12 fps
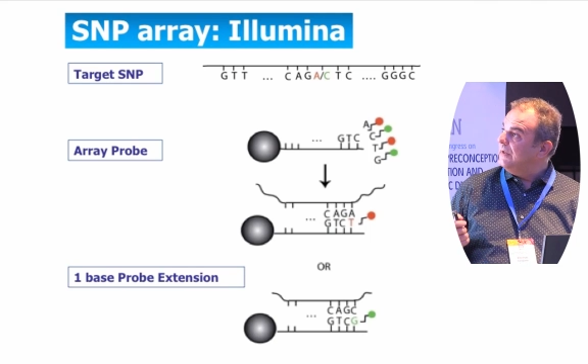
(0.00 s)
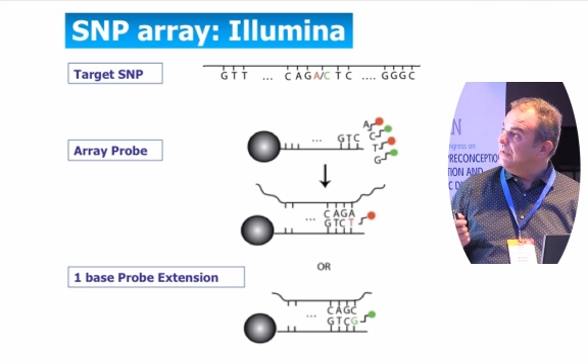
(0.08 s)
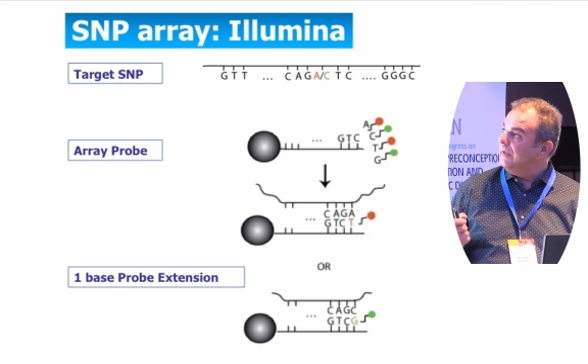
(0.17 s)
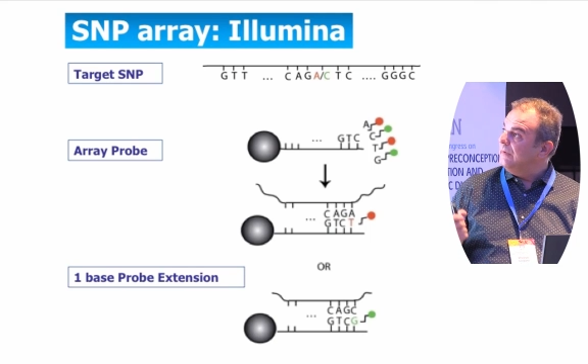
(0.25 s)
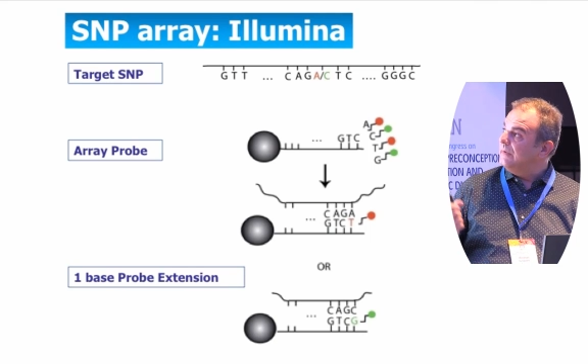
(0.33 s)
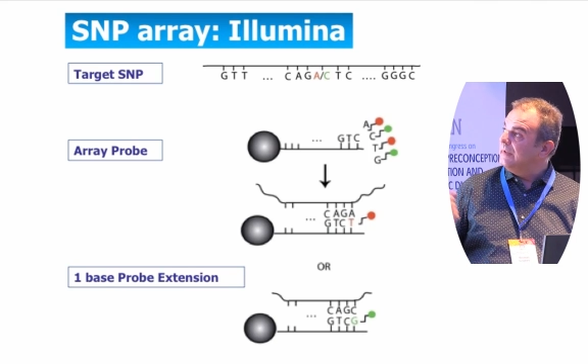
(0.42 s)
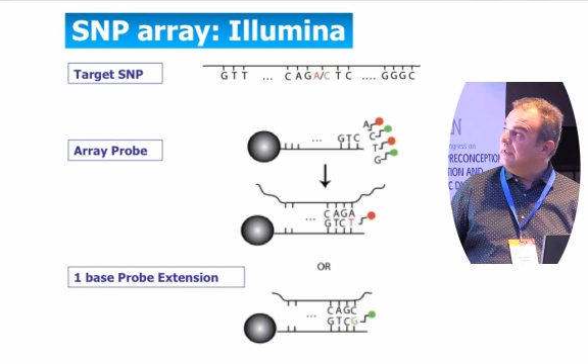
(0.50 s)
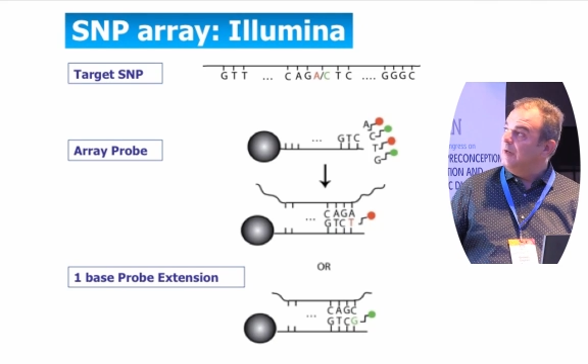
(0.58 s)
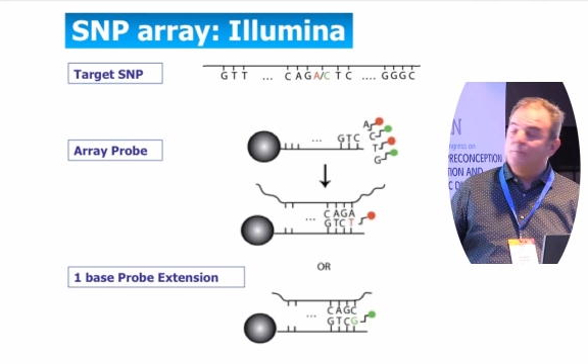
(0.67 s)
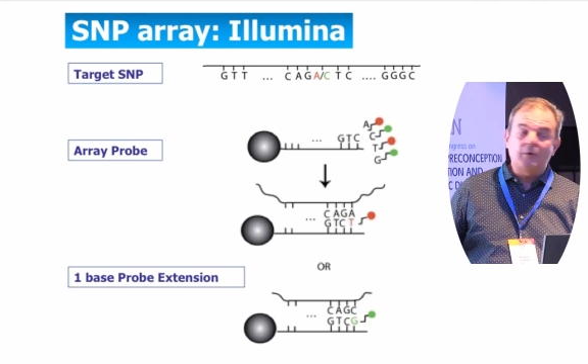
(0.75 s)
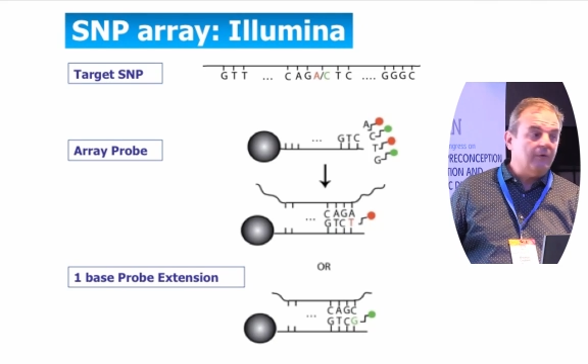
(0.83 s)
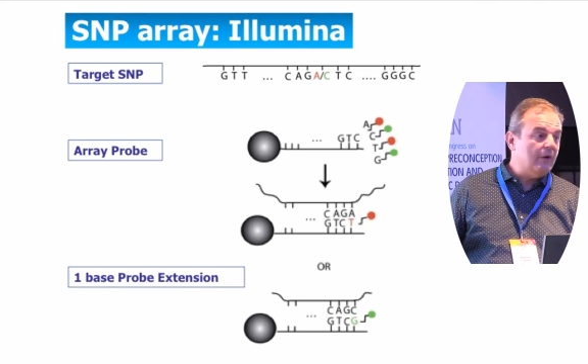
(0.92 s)
is the
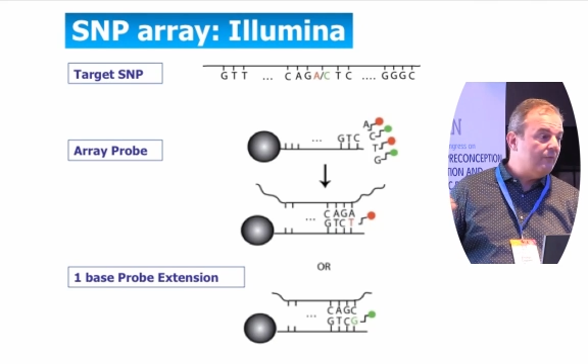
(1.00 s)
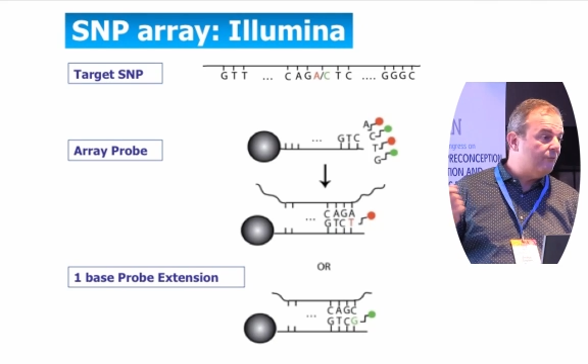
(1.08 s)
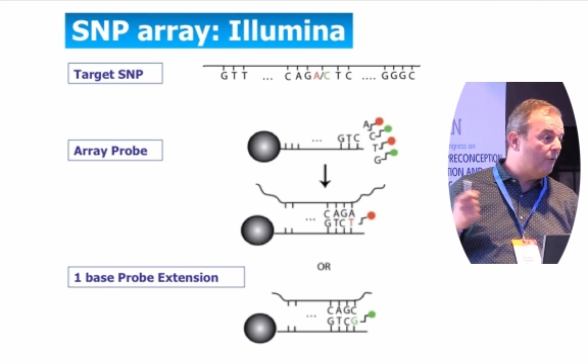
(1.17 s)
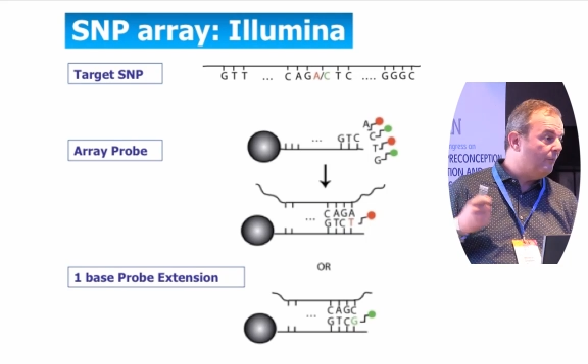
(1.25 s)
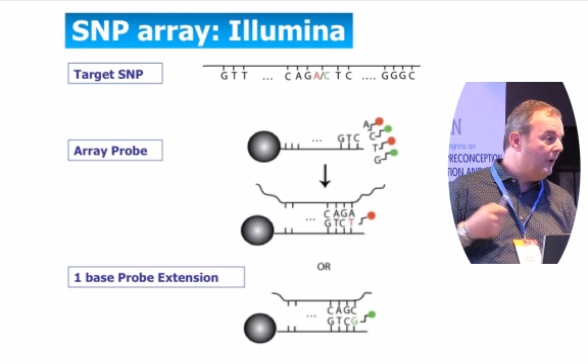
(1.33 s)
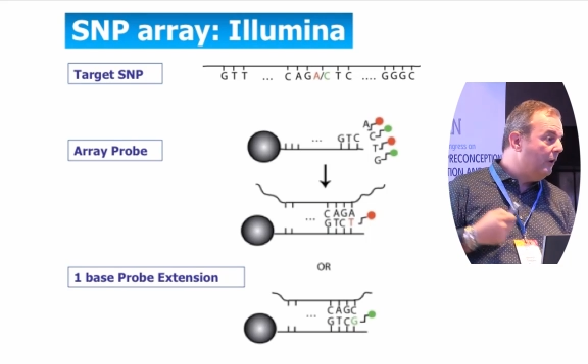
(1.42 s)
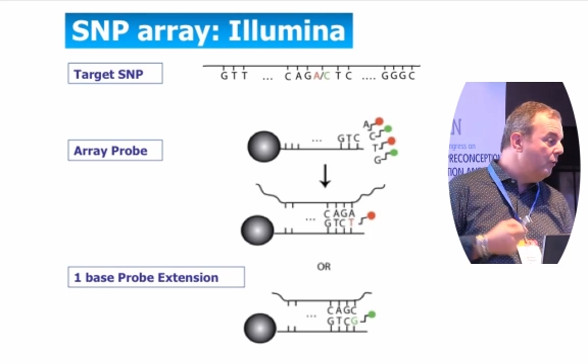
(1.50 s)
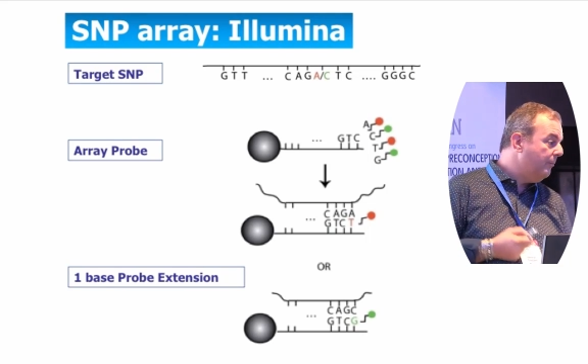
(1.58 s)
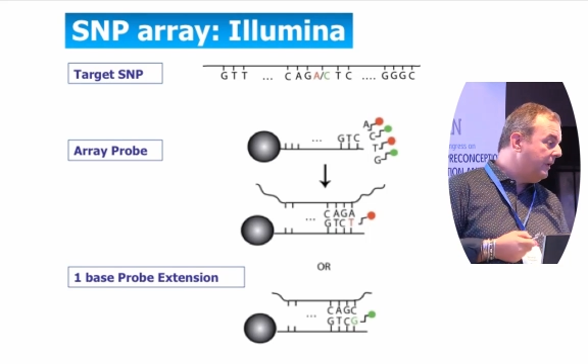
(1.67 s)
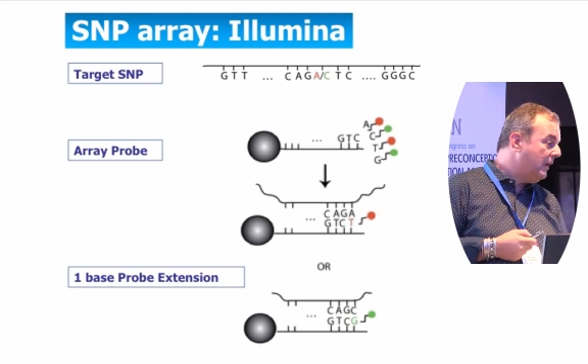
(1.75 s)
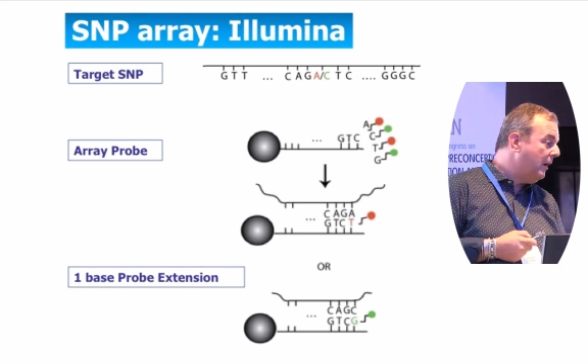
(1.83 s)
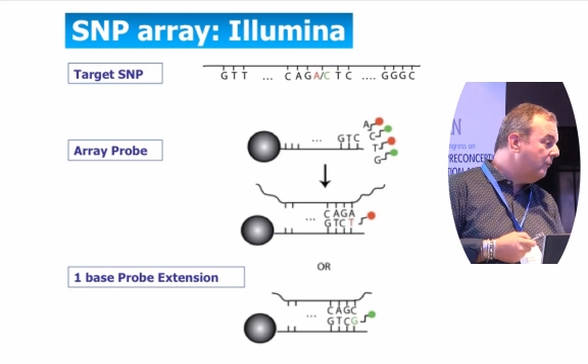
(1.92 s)
SNP array from
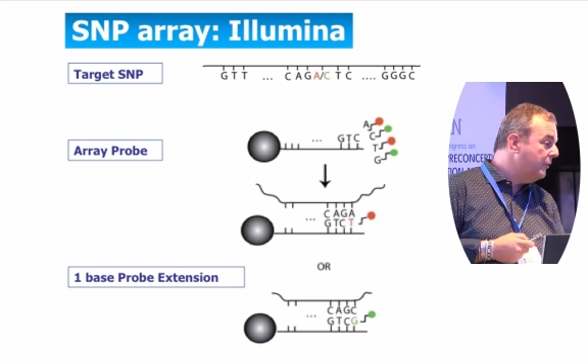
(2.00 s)
Illumina,